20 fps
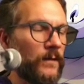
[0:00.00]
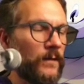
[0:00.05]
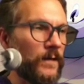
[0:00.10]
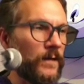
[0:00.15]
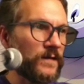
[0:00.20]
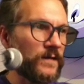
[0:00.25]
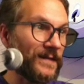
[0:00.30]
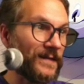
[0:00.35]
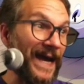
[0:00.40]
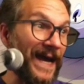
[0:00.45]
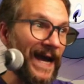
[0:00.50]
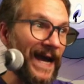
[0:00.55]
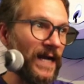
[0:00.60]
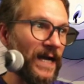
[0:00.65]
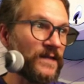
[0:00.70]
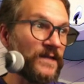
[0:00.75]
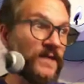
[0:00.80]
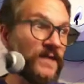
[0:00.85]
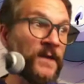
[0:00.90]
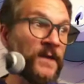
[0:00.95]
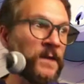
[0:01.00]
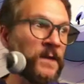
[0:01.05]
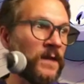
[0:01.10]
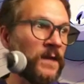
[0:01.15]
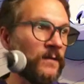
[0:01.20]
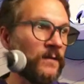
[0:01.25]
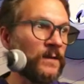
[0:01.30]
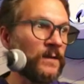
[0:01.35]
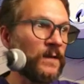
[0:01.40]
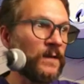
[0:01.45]
there's an accent
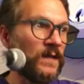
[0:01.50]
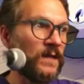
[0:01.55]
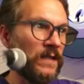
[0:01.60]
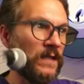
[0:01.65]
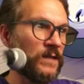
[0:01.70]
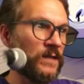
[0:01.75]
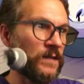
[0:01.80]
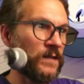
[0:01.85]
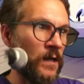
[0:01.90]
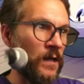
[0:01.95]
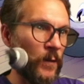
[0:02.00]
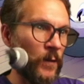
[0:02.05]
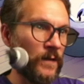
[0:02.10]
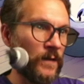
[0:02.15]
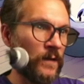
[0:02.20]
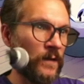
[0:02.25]
given to each note,